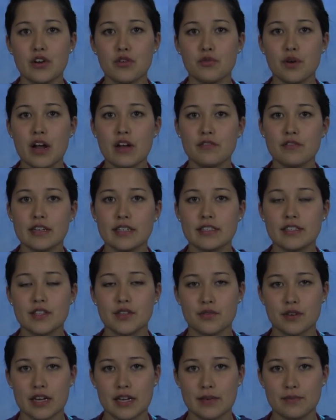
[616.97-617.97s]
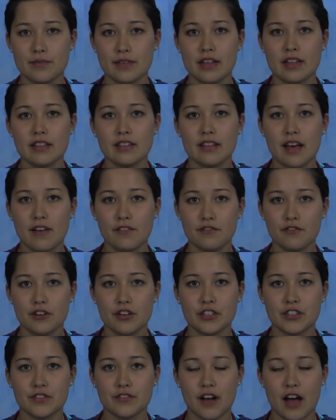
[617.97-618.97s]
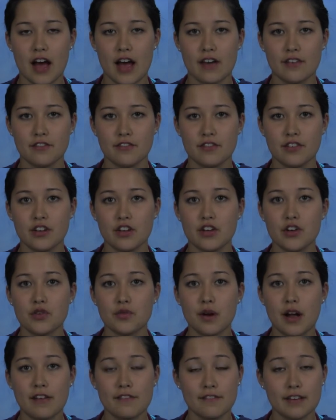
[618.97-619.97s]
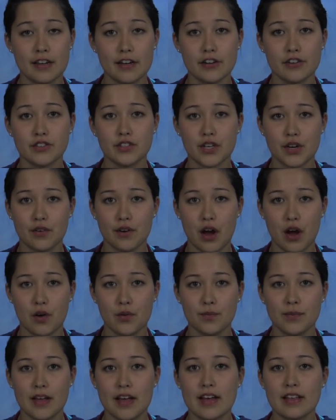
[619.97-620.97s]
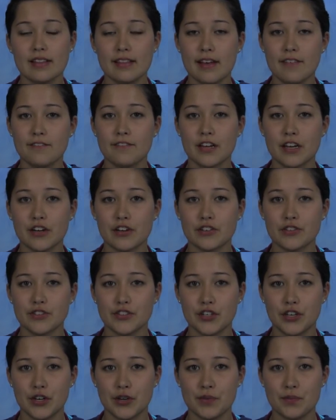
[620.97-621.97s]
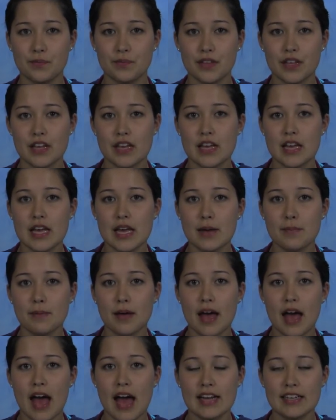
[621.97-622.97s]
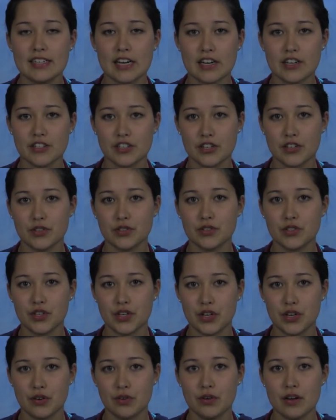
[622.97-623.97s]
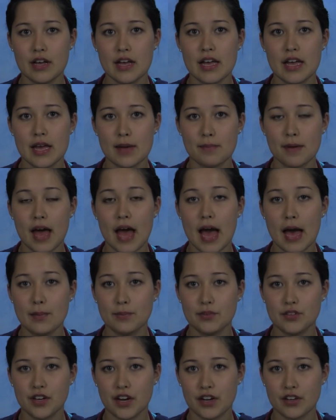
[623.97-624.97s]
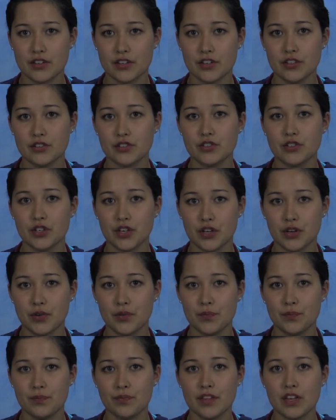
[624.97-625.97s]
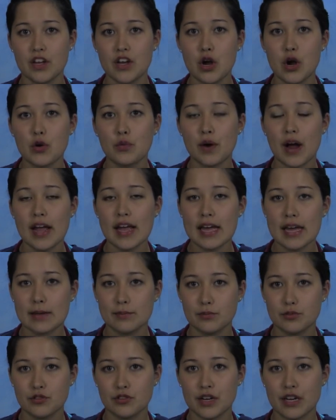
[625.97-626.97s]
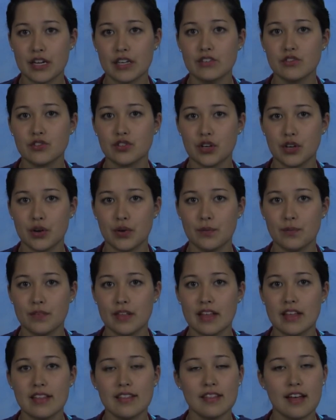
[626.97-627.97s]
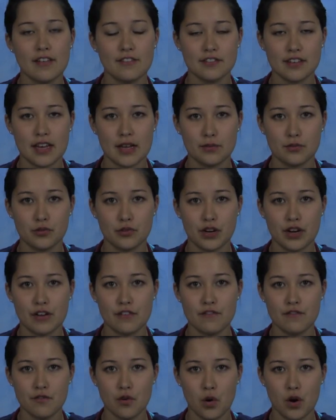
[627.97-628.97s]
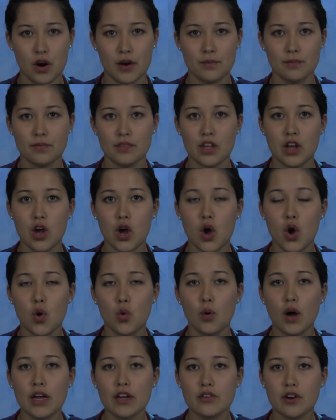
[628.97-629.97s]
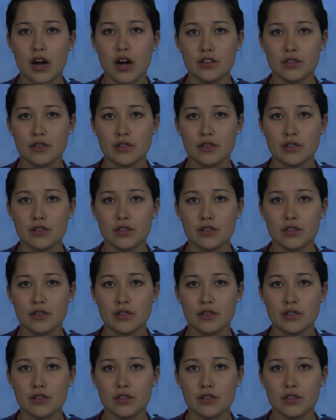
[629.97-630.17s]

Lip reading: right wrist 3, left wrist 5, right finger 0, left fingers 2, hip adductors 2, hip abductors 2, right hamstring 2, left hamstring 4, right